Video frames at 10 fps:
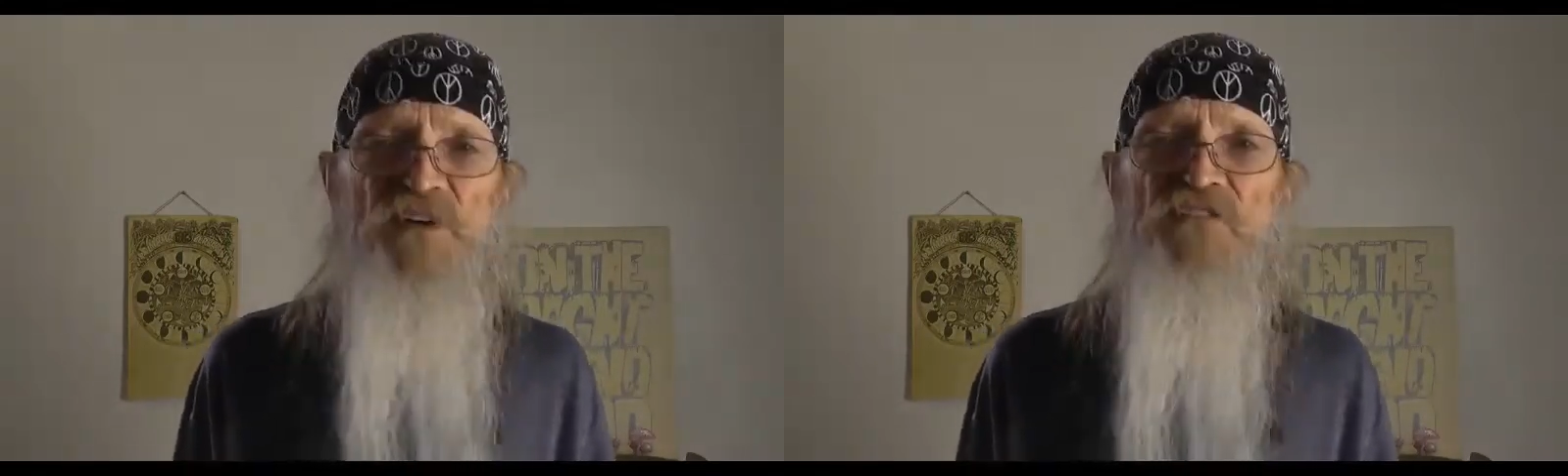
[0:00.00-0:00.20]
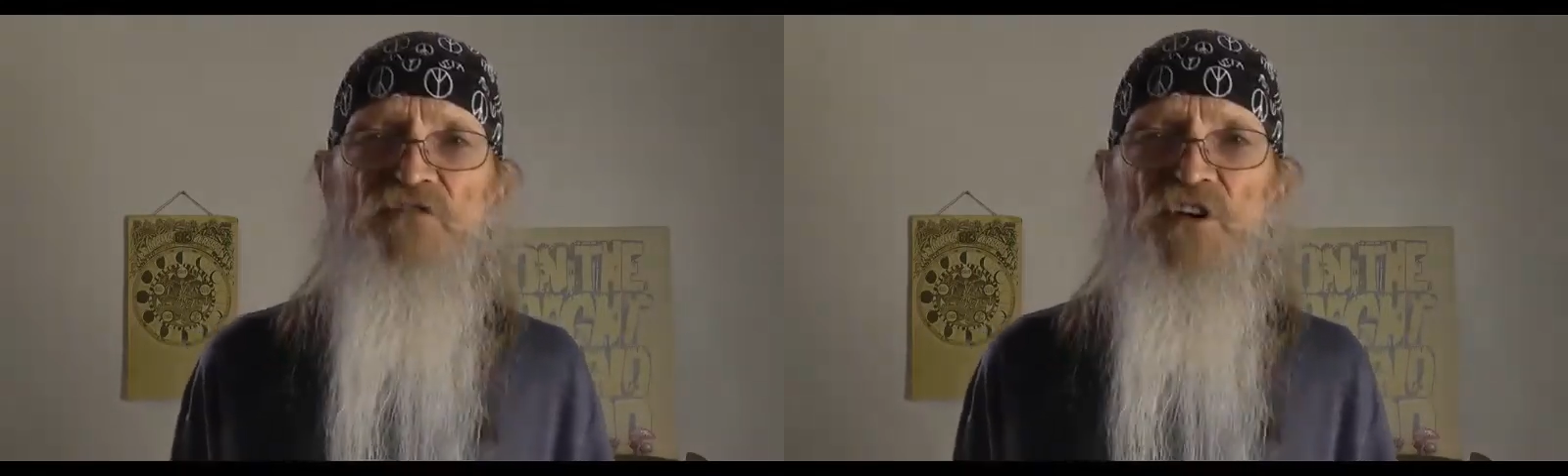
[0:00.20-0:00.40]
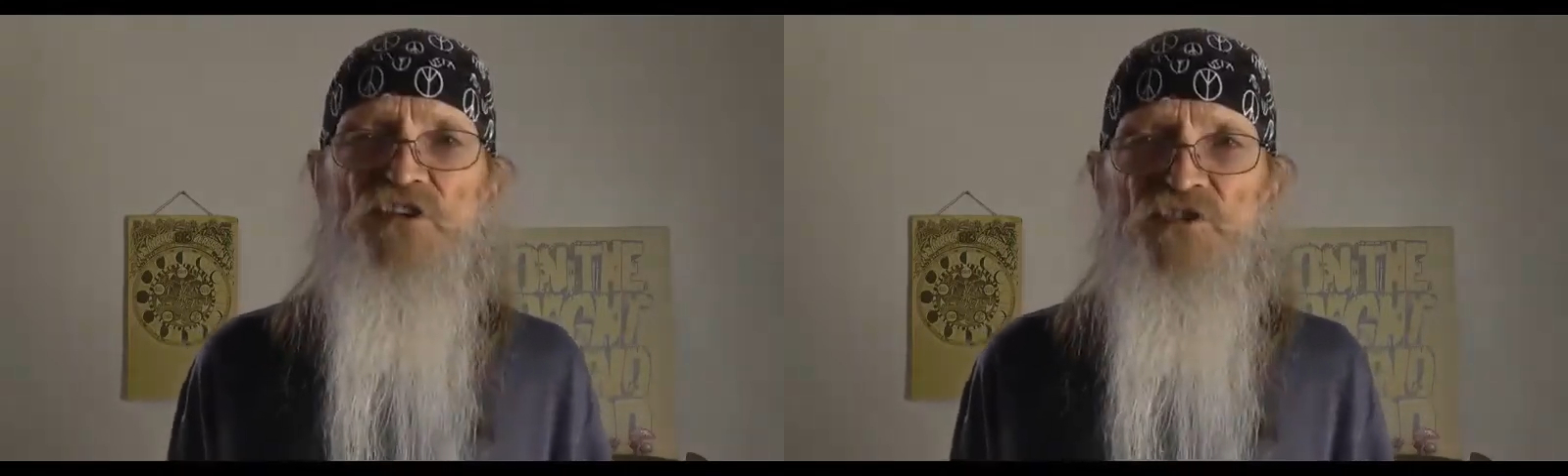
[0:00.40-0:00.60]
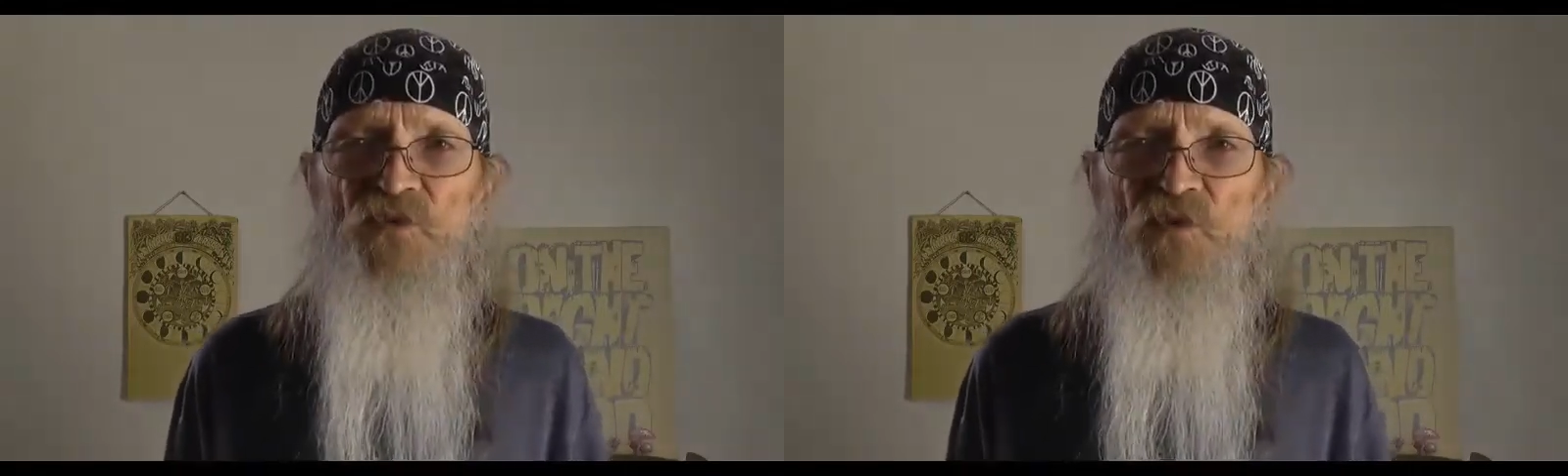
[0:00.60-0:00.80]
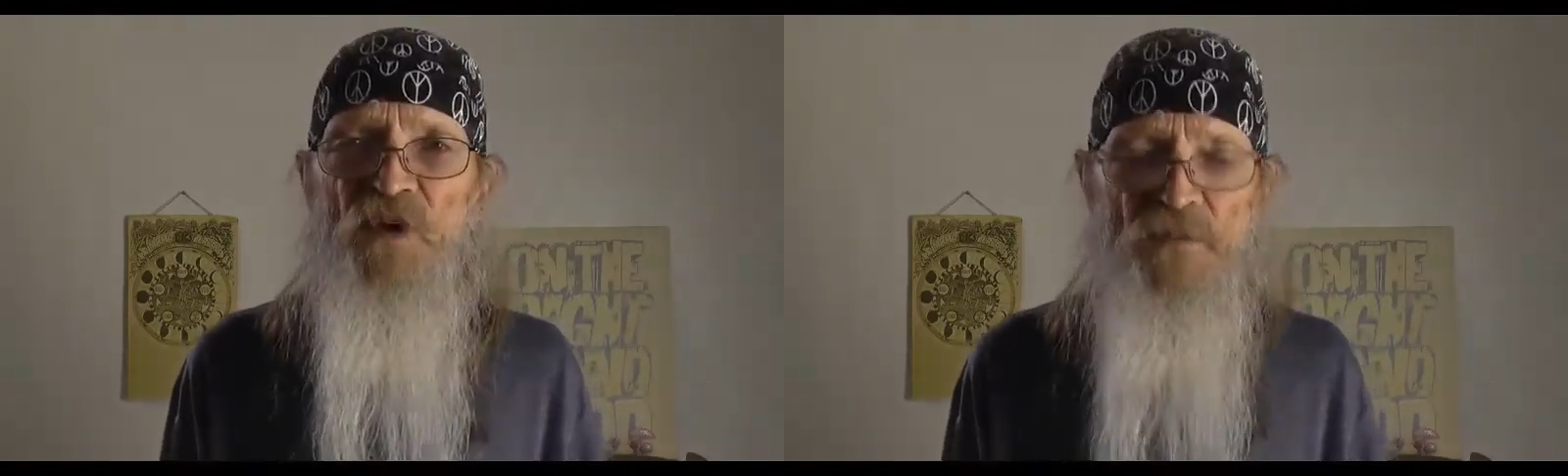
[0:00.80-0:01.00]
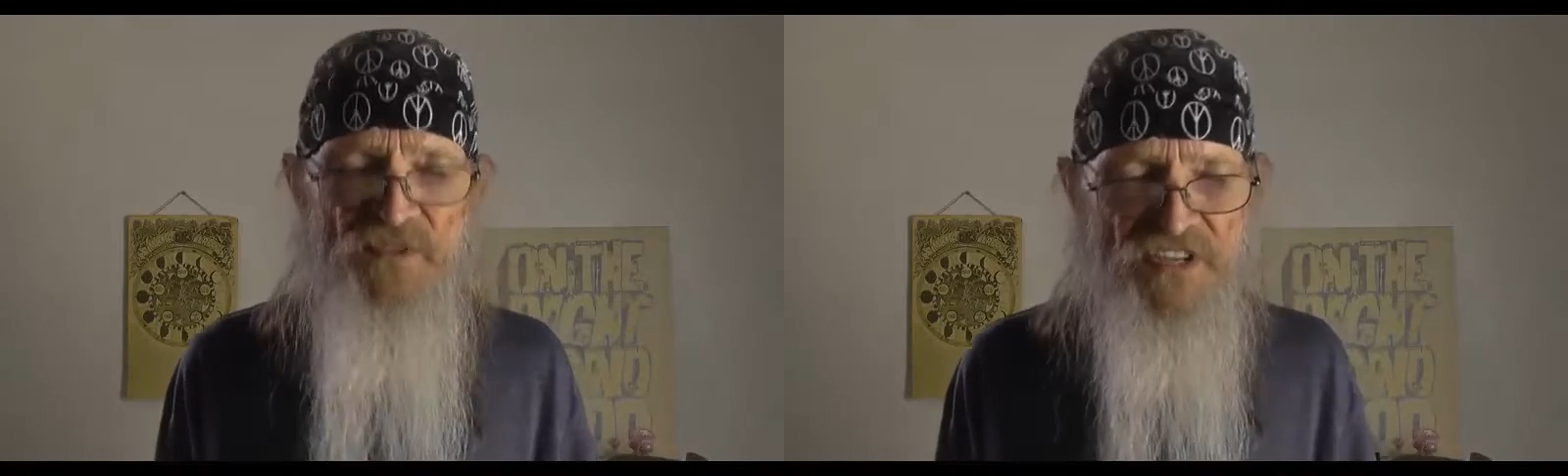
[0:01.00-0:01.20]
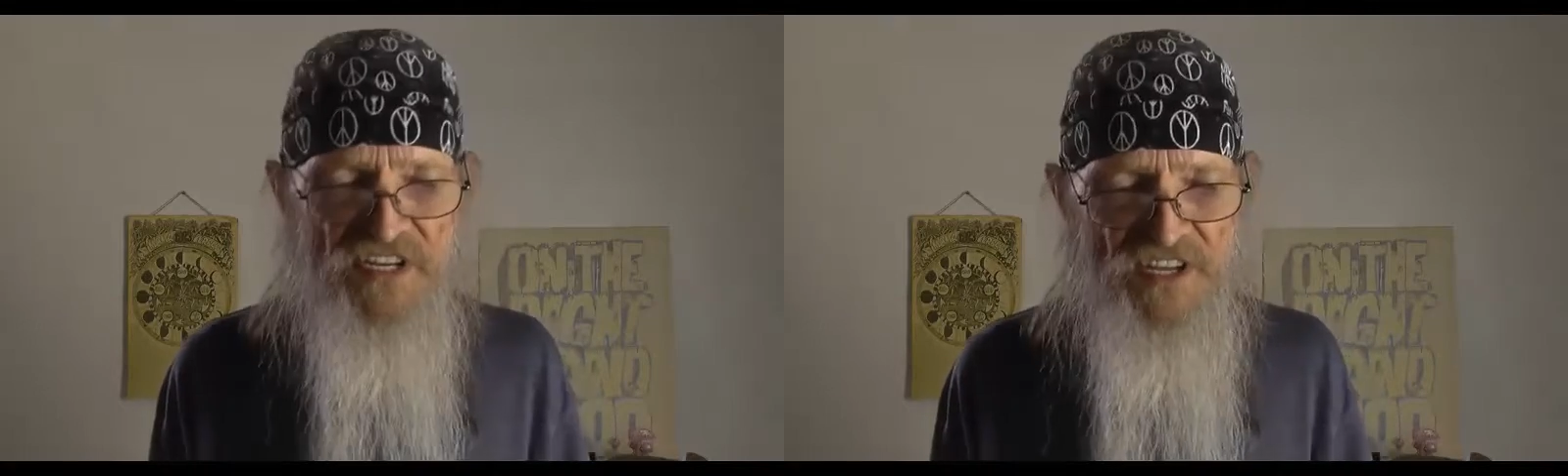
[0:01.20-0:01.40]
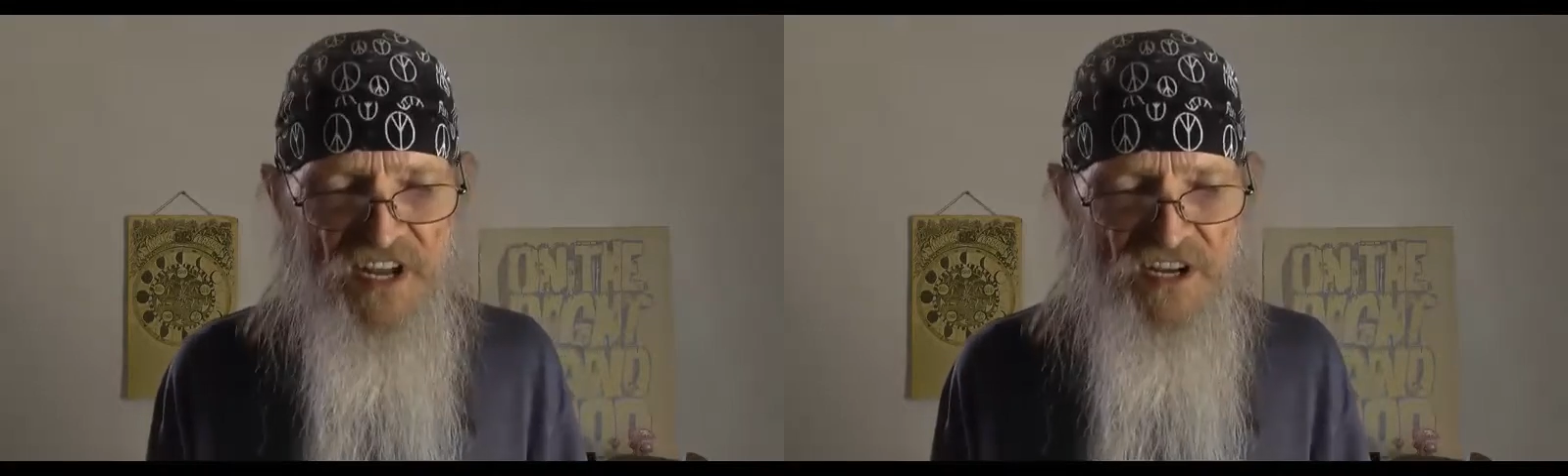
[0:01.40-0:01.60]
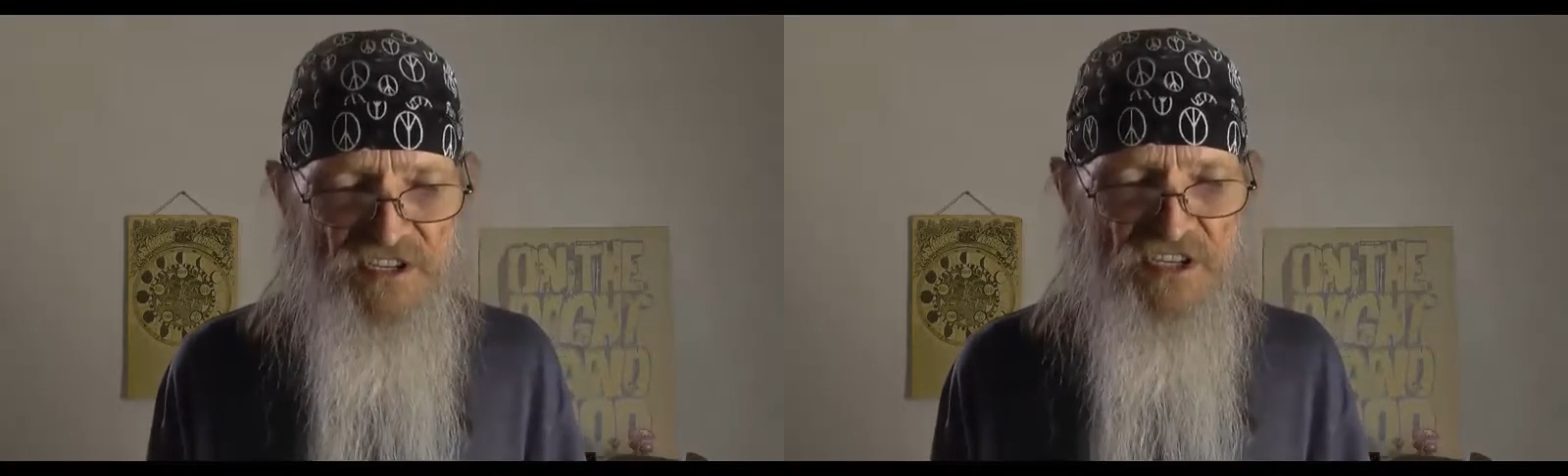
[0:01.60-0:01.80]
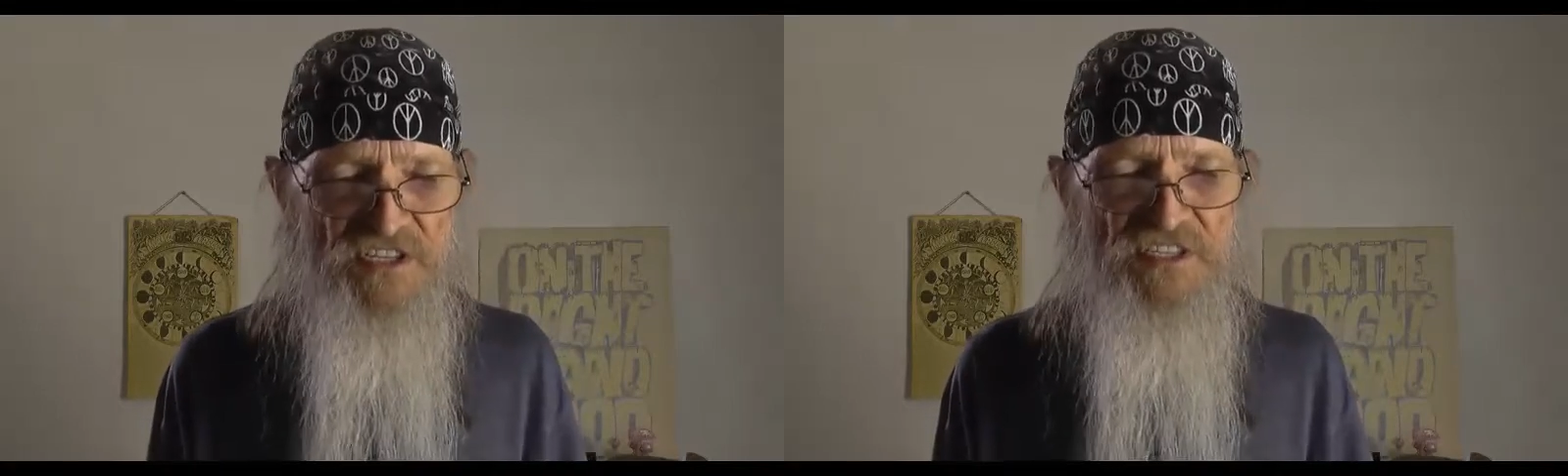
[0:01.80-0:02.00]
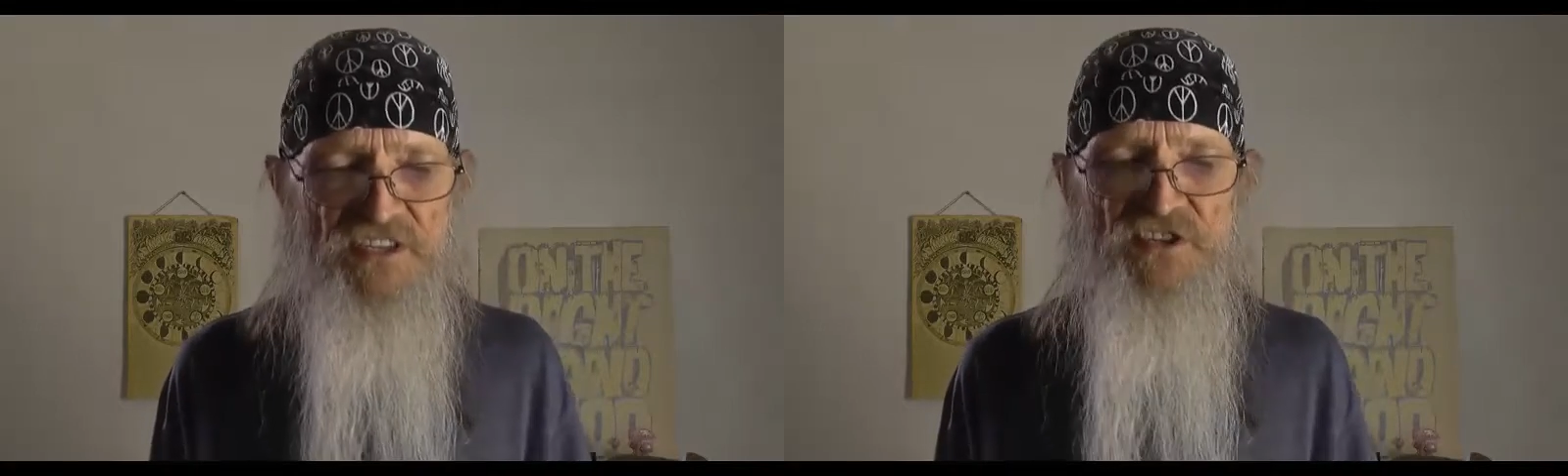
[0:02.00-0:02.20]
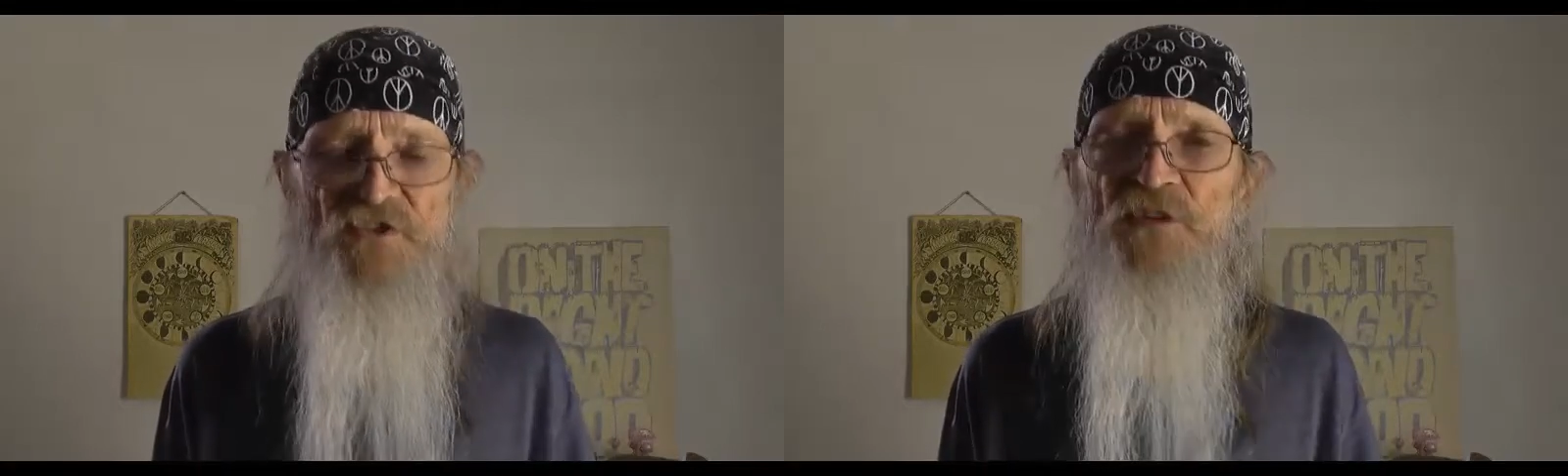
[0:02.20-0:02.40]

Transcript: but virtual representations that you